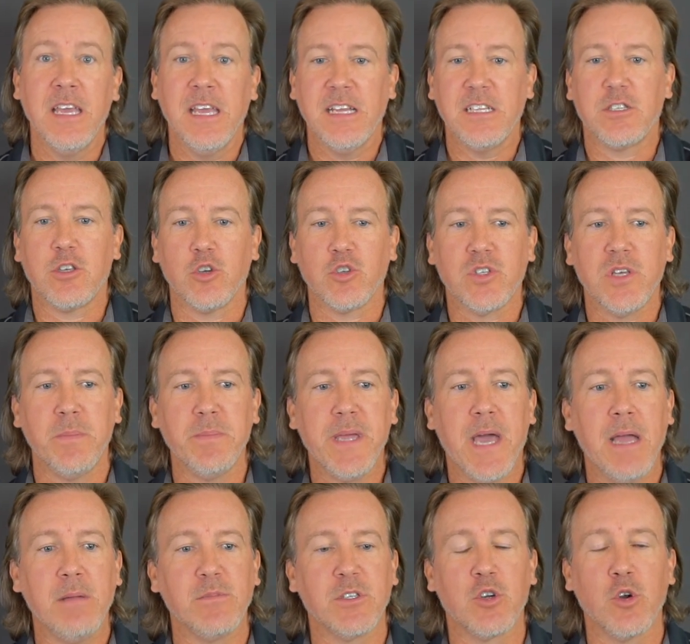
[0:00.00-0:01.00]
And so
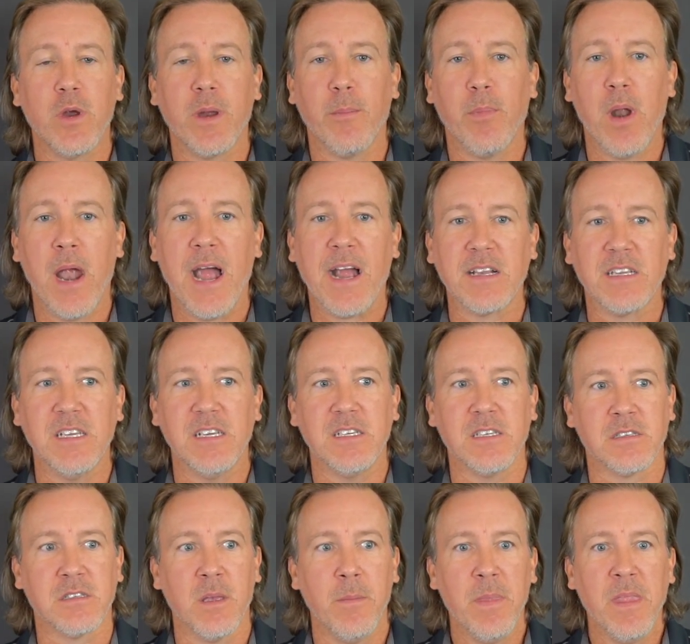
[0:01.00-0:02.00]
sometimes during
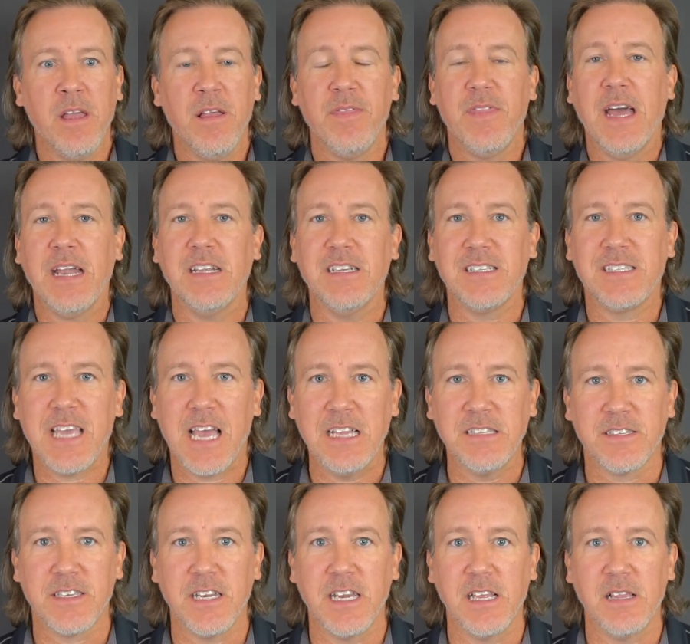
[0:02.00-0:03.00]
practice, that
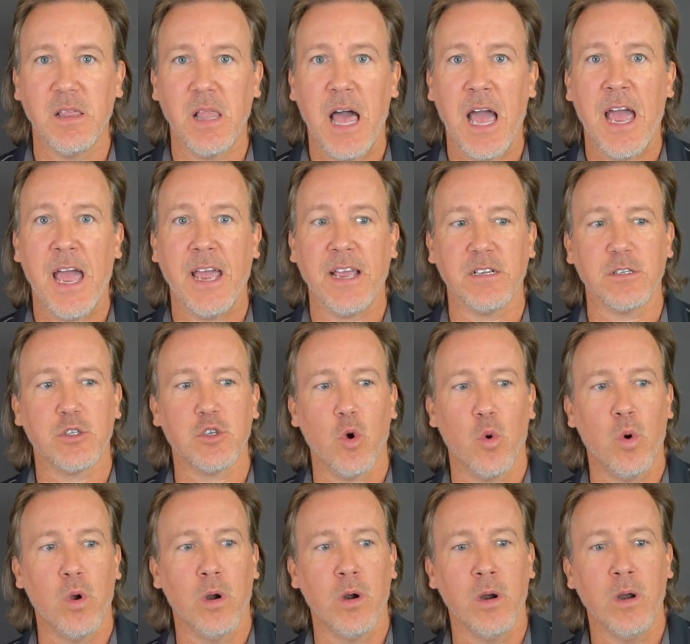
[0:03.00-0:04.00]
intensity lags,
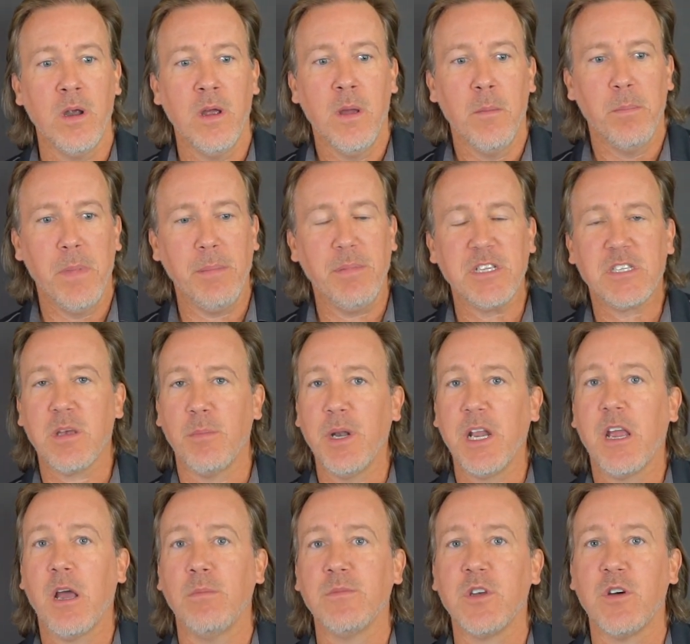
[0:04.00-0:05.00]
or maybe
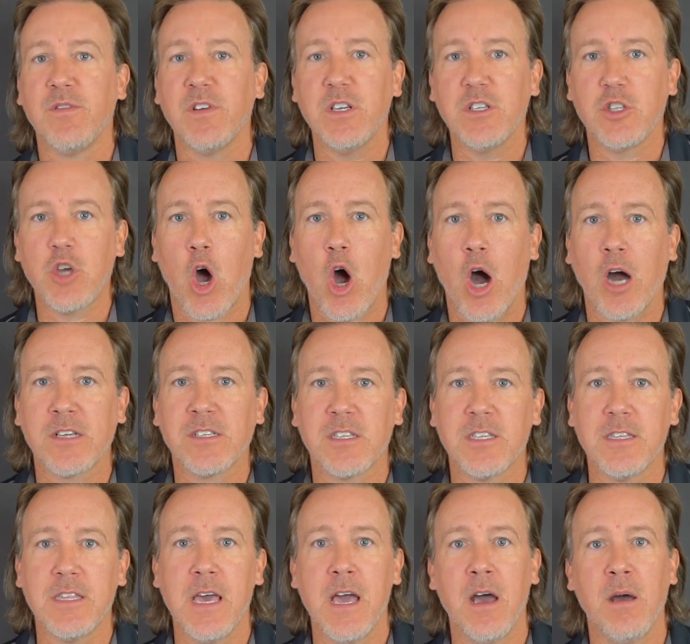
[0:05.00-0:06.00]
somebody comes over and talks
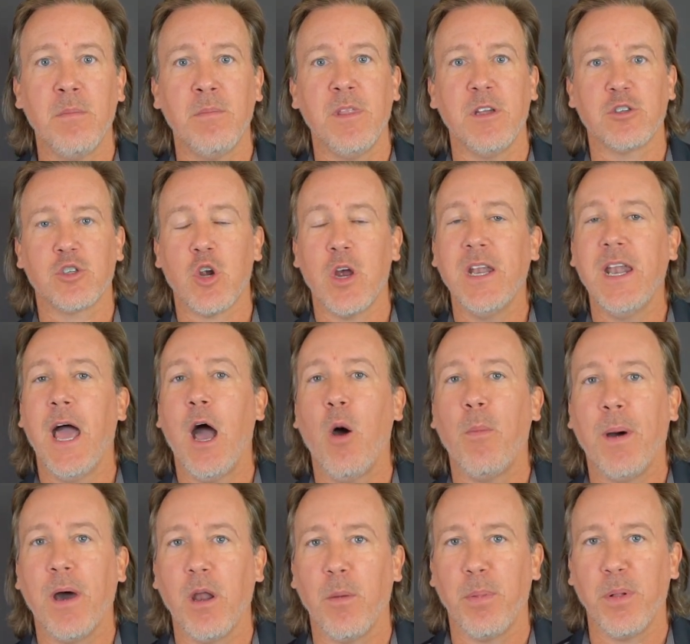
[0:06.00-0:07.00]
to them, they're trying to
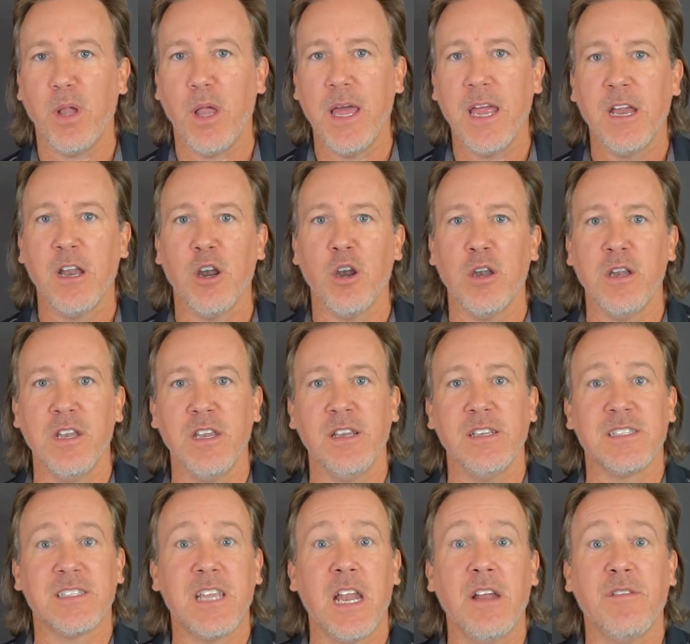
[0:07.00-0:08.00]
help out a player, and
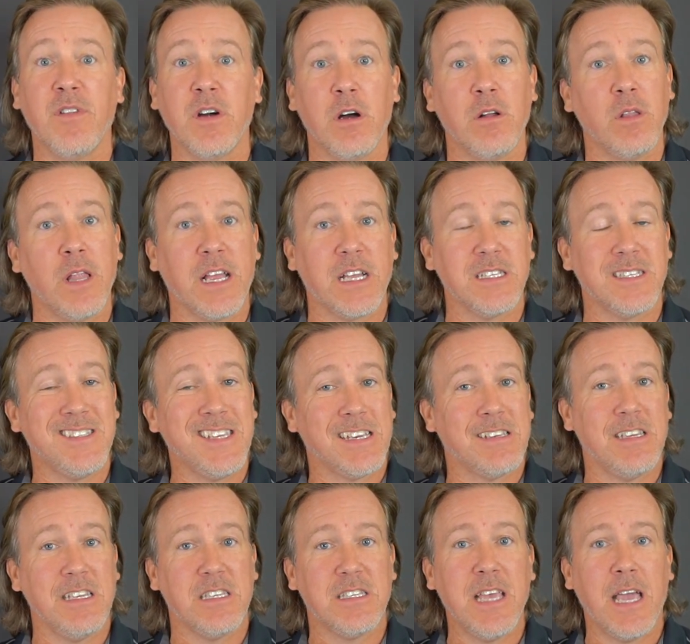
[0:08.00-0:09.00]
instead of a
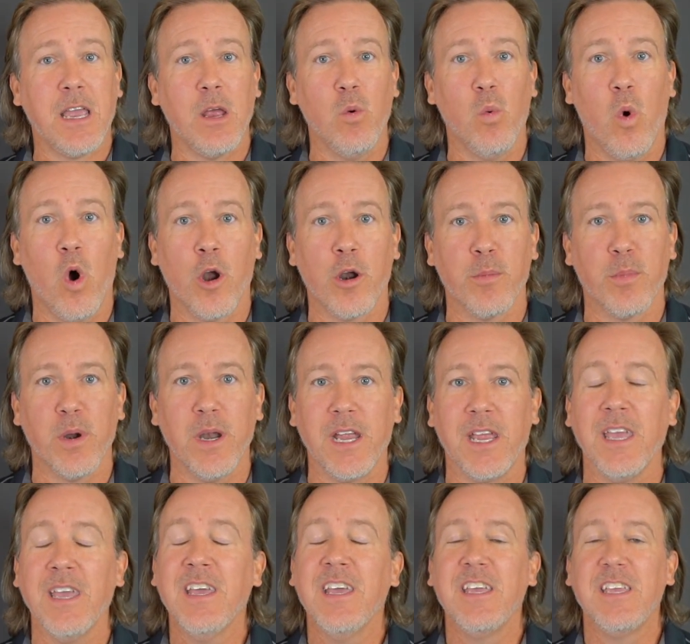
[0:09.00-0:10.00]
60-second water
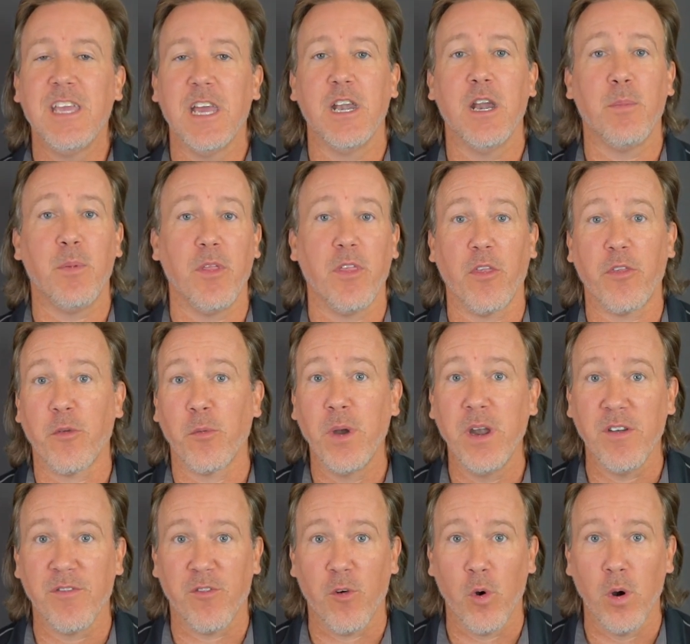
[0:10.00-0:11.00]
break, you end up with a 3
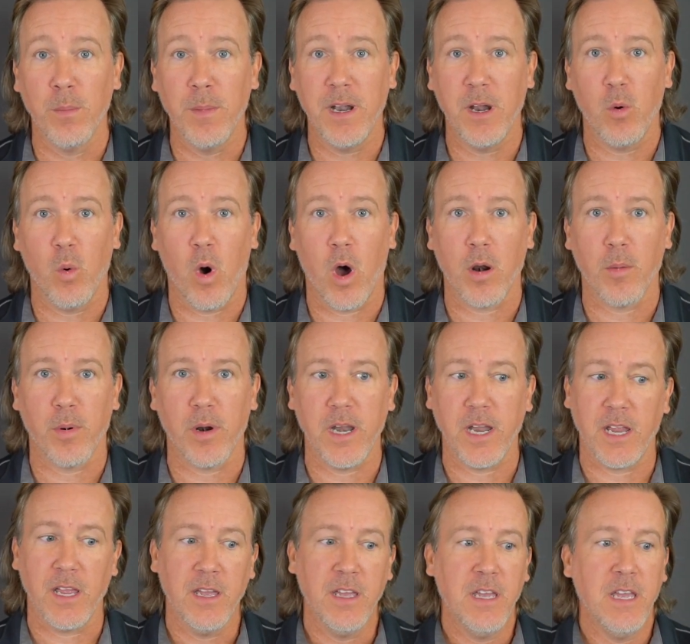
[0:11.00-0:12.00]
or 4 minute water
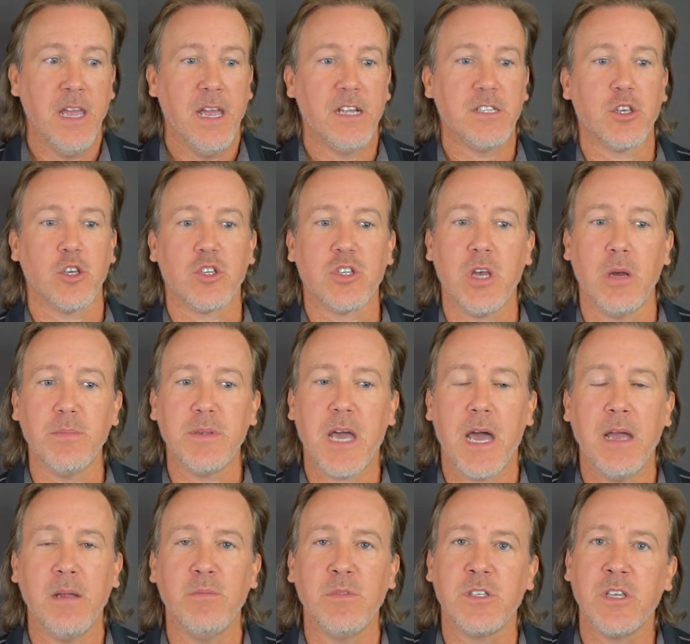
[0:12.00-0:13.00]
break. And so
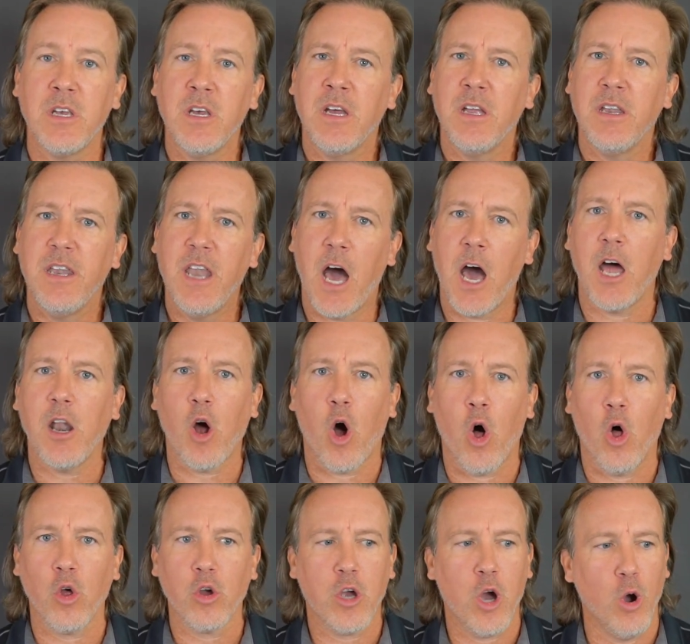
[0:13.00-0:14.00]
sometimes not
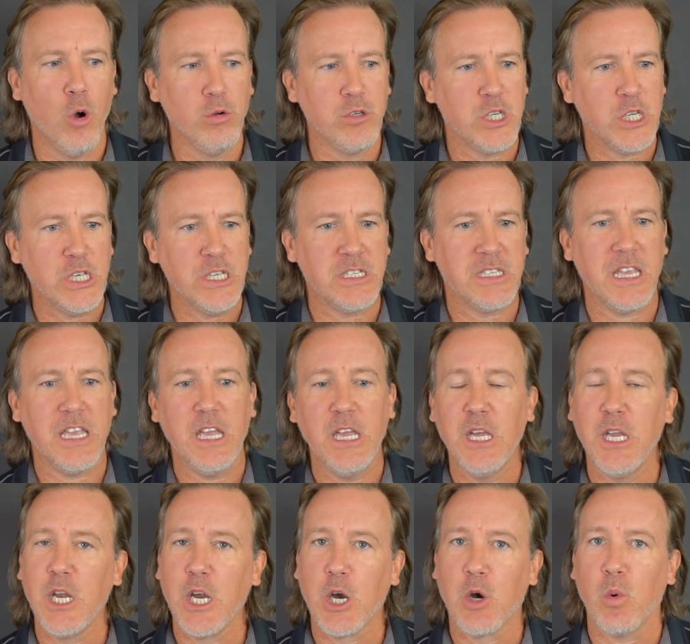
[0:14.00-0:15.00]
all coaches
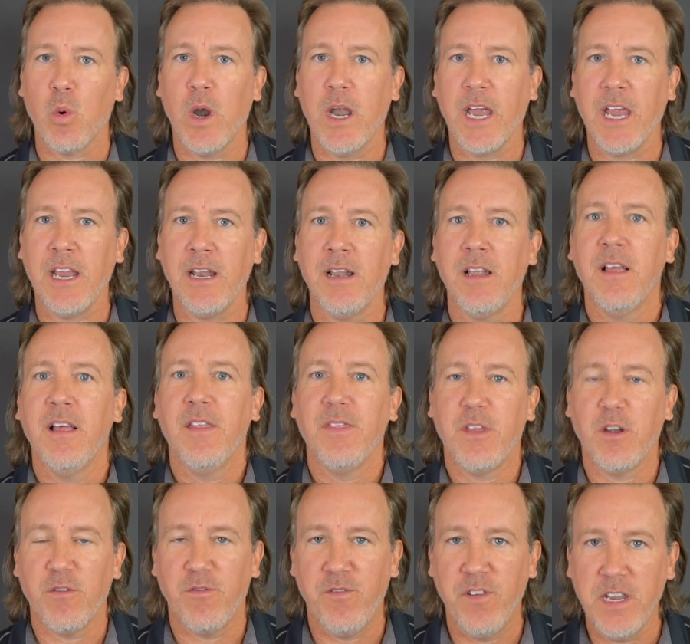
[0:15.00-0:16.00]
integrate
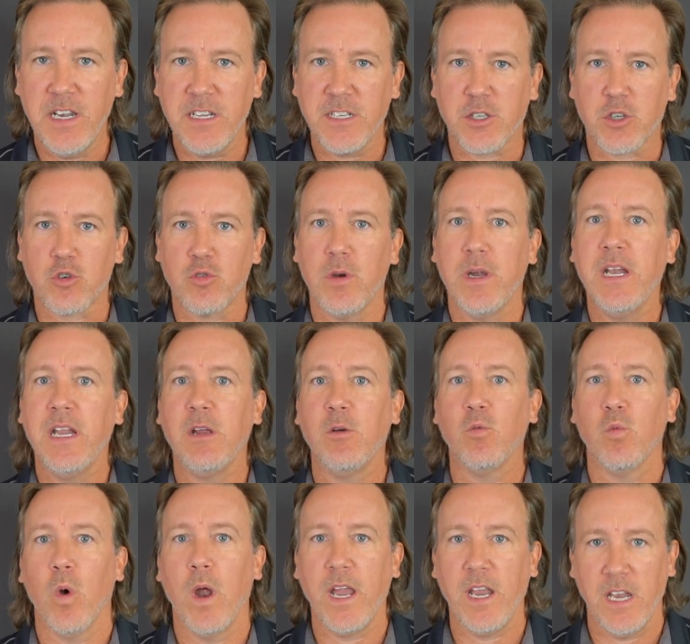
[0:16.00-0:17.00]
their fitness
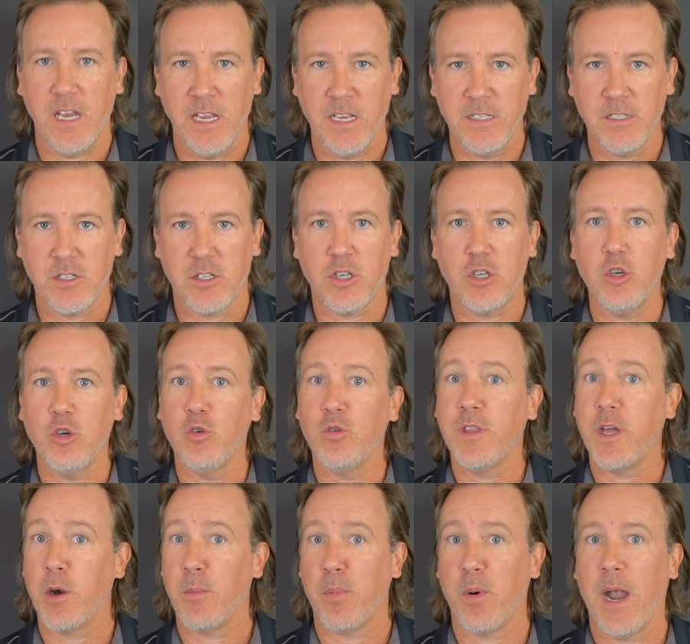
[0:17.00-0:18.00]
training right into
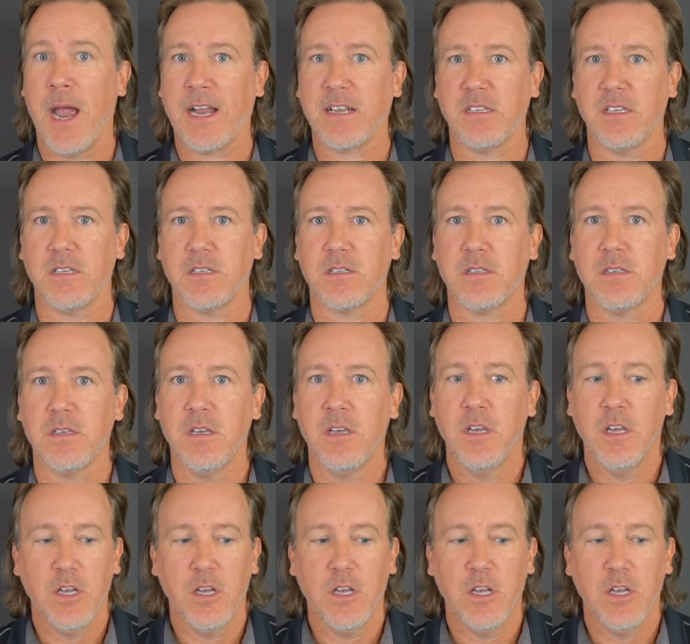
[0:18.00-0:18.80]
their practice.